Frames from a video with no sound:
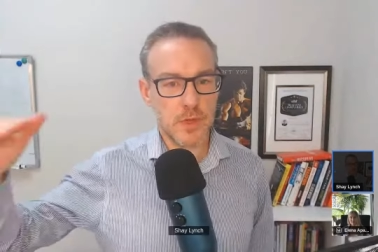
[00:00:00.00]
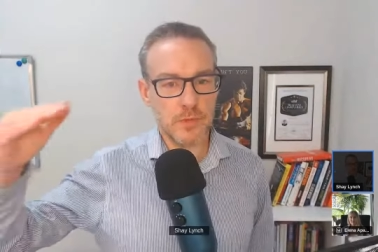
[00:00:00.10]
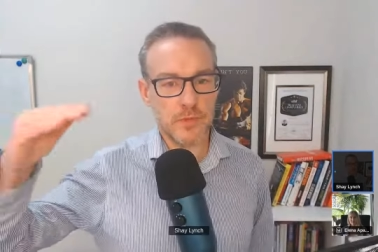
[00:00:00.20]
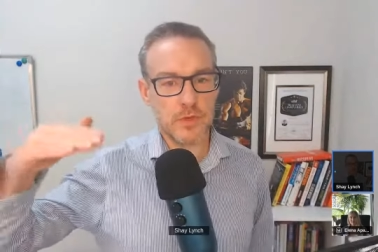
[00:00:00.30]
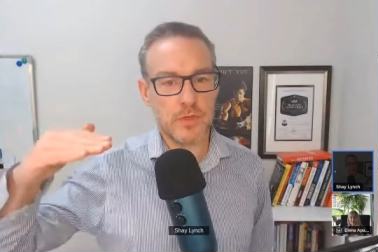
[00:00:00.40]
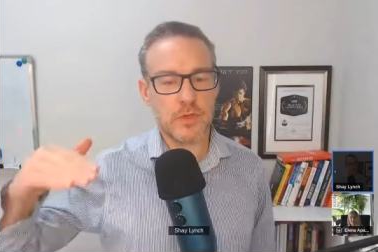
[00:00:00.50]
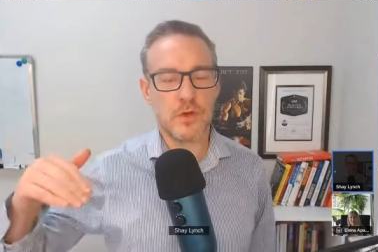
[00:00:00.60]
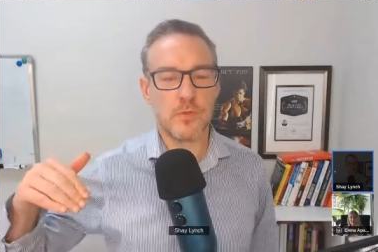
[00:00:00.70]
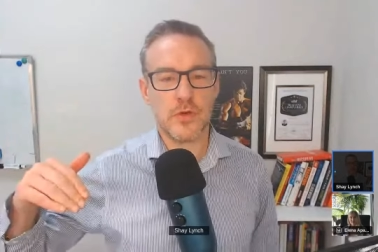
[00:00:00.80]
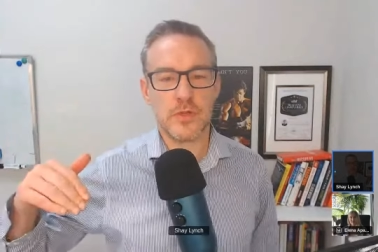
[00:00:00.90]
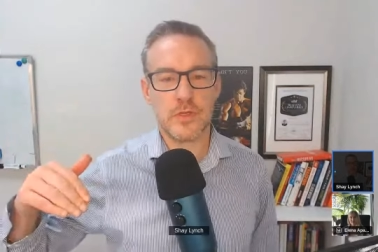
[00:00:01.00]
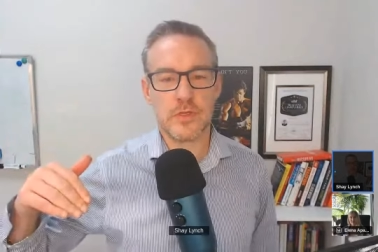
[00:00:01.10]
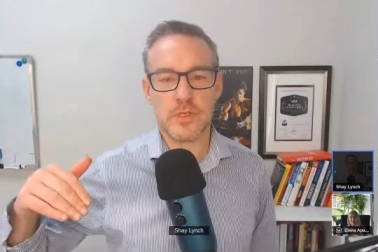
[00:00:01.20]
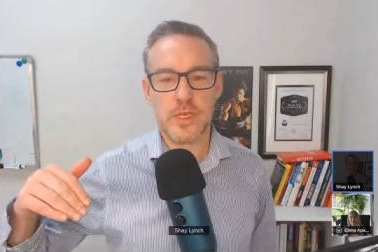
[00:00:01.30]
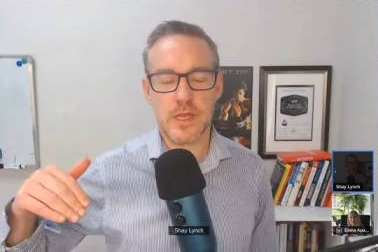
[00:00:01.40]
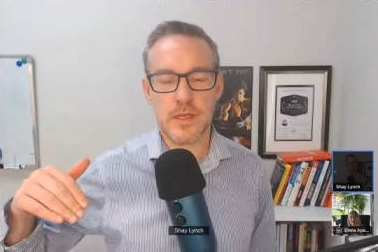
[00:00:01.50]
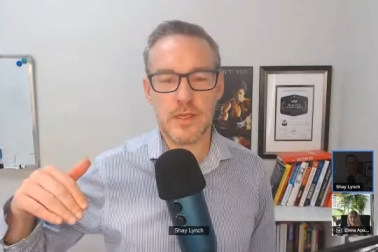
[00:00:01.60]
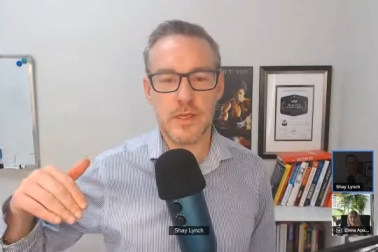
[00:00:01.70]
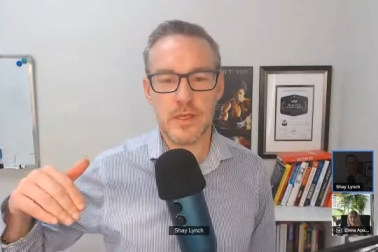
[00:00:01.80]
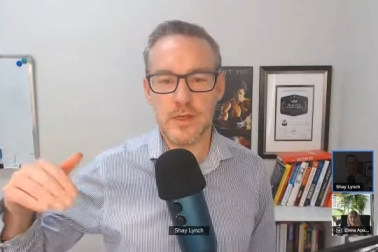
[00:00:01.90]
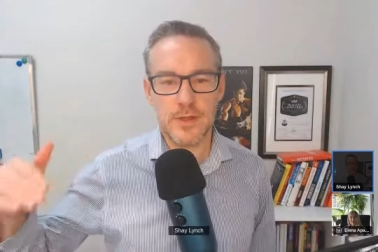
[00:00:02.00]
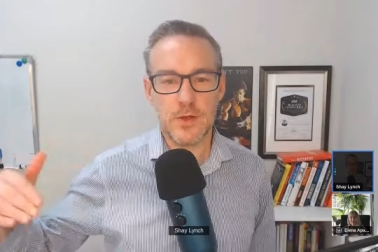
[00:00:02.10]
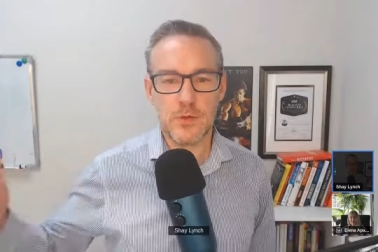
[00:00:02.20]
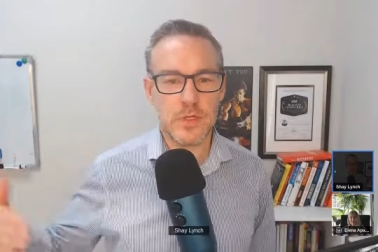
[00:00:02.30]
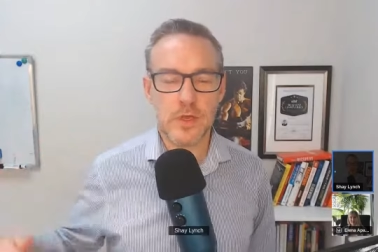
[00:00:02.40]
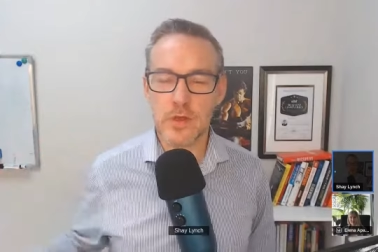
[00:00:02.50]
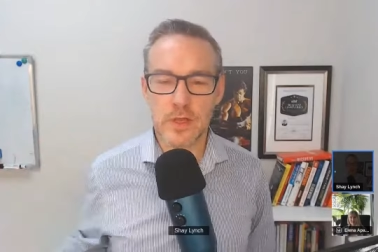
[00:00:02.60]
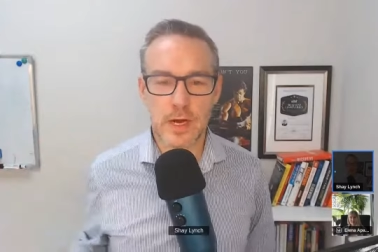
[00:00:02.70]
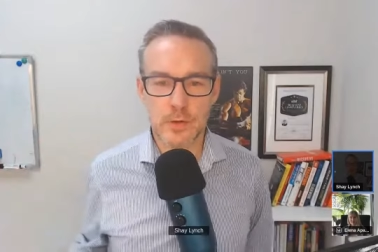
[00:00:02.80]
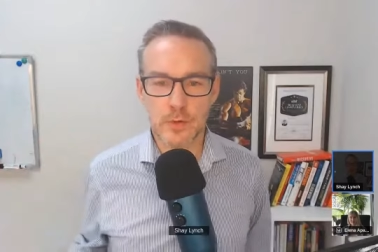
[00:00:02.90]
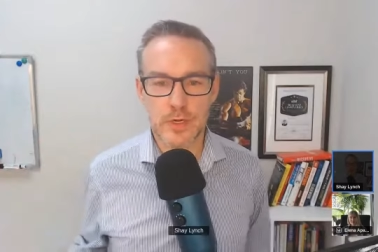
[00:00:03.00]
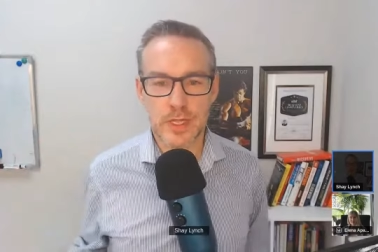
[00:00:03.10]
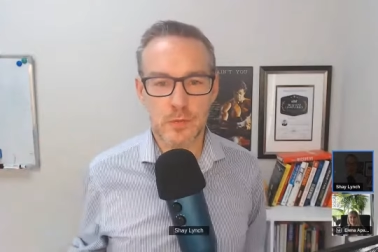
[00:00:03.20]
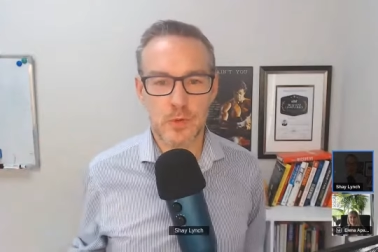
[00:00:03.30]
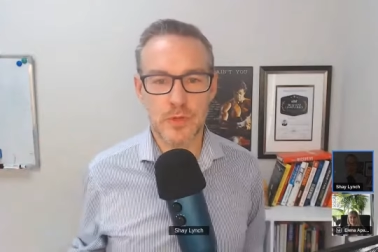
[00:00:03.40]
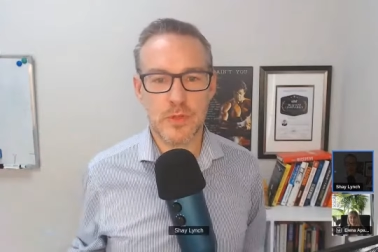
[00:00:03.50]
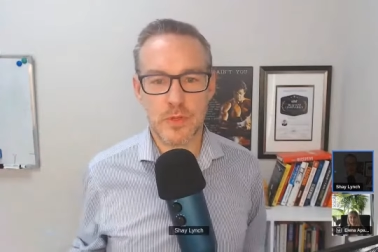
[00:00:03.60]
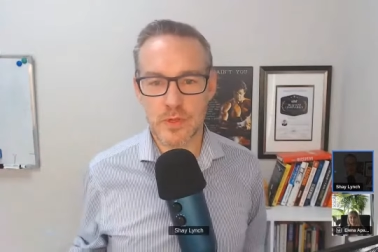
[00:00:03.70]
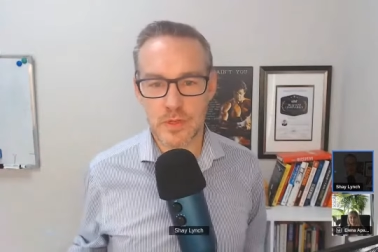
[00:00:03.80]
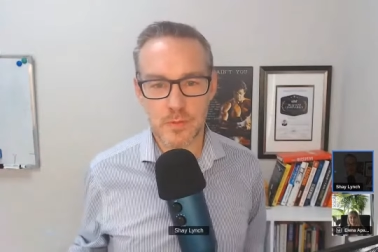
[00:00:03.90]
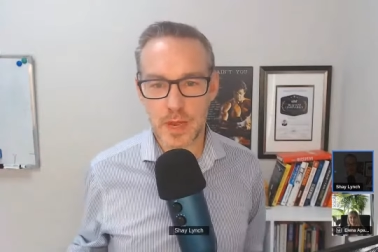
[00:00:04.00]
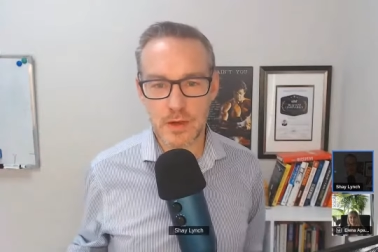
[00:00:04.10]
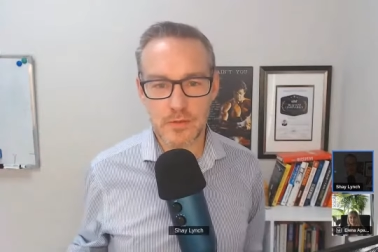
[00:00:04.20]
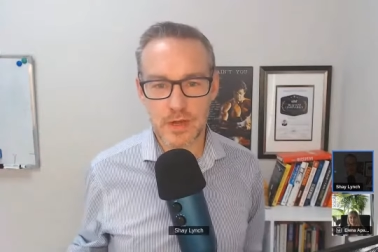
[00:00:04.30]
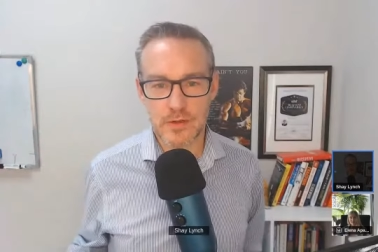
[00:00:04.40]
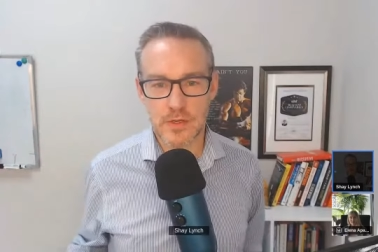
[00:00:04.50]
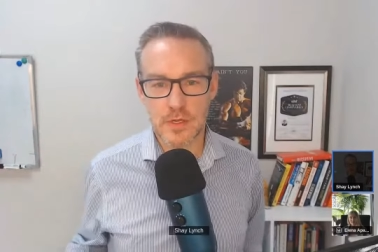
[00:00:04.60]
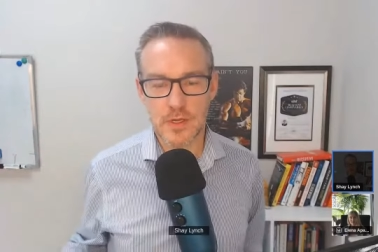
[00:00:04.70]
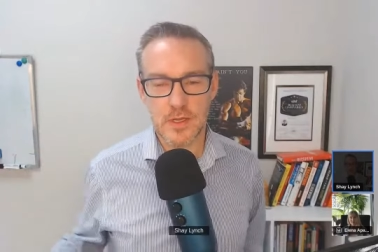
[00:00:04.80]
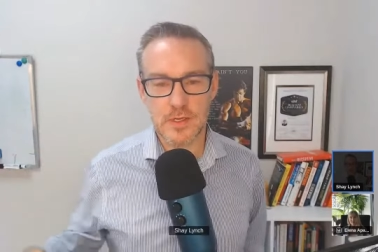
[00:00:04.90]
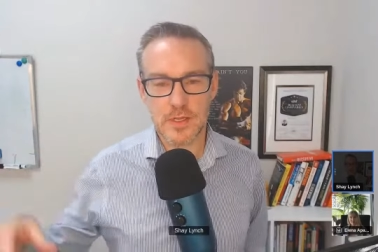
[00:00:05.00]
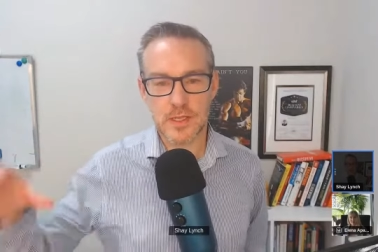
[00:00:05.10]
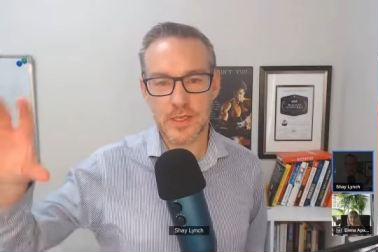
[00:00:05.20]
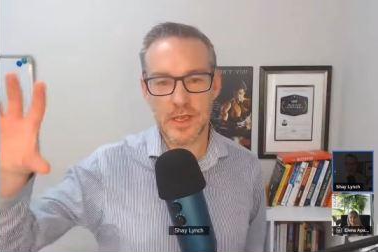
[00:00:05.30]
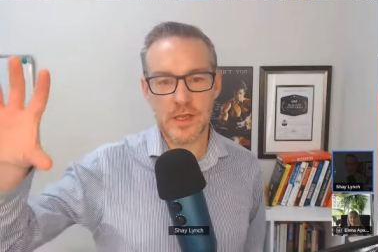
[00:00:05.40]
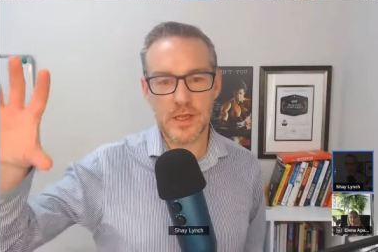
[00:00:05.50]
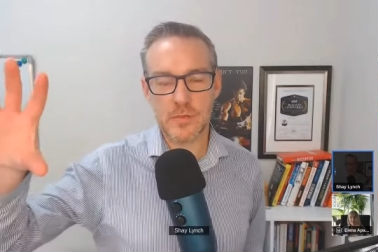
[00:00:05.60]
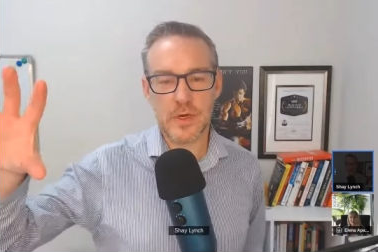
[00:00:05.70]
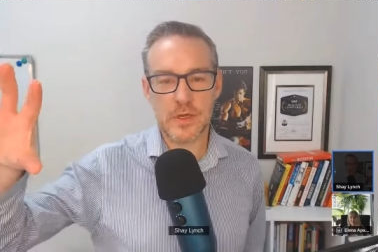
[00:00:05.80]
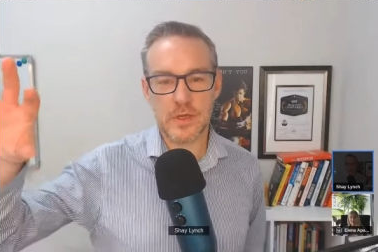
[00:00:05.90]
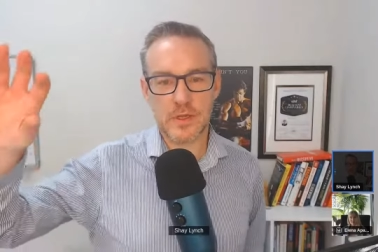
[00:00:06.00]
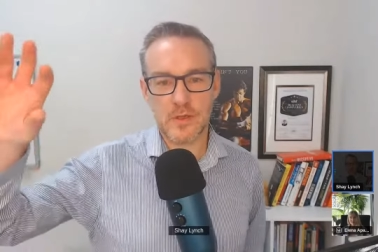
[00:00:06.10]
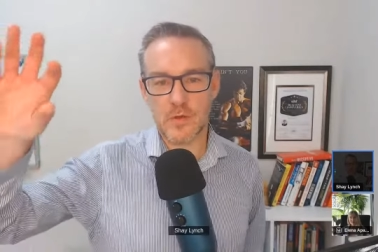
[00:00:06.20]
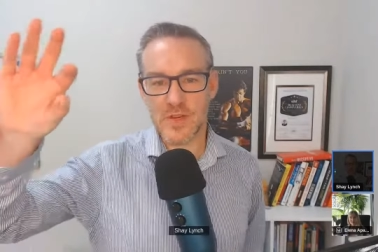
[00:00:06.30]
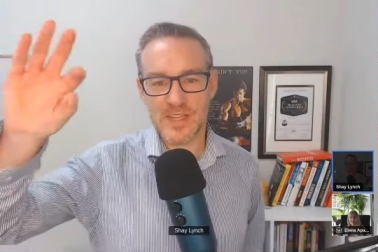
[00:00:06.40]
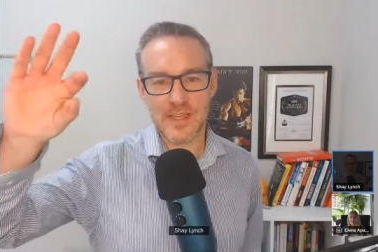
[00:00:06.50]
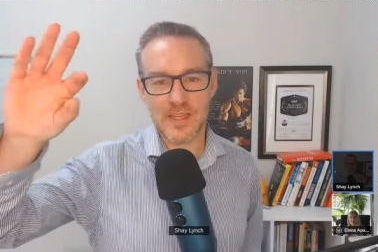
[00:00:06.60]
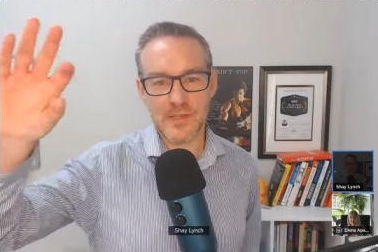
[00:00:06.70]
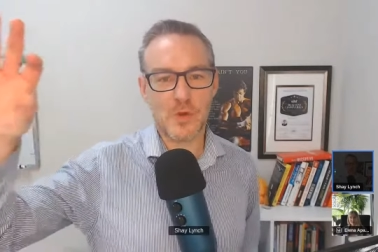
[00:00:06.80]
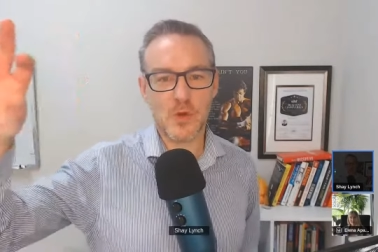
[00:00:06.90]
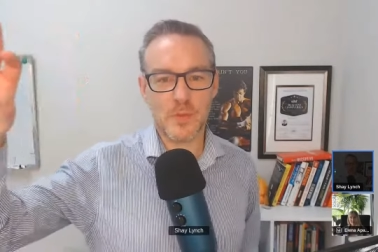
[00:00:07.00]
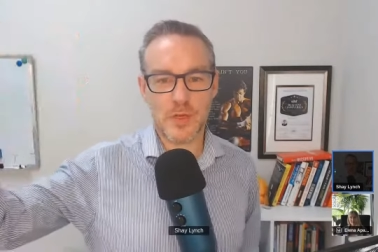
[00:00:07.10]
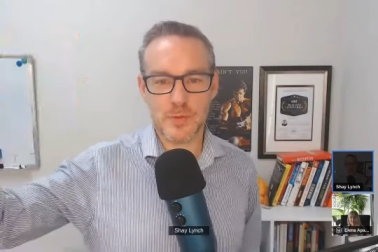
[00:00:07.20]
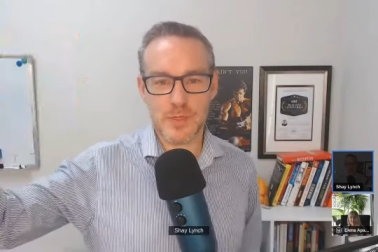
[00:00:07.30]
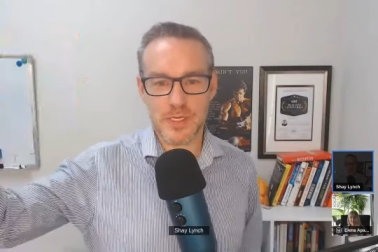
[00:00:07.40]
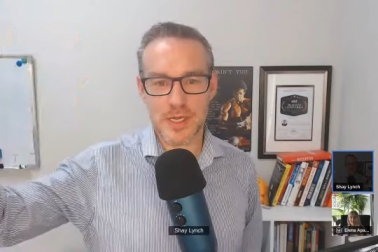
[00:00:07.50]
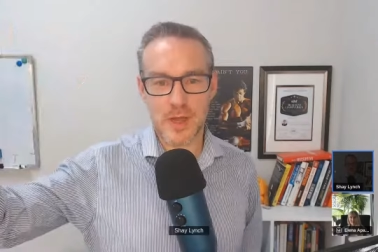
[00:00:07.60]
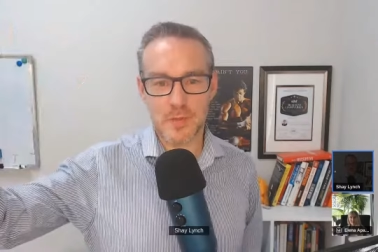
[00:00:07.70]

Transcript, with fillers: But to your point, as you said, you don't see all the hard work they put in the, the background. It's like the iceberg. You only see a small bit up the top,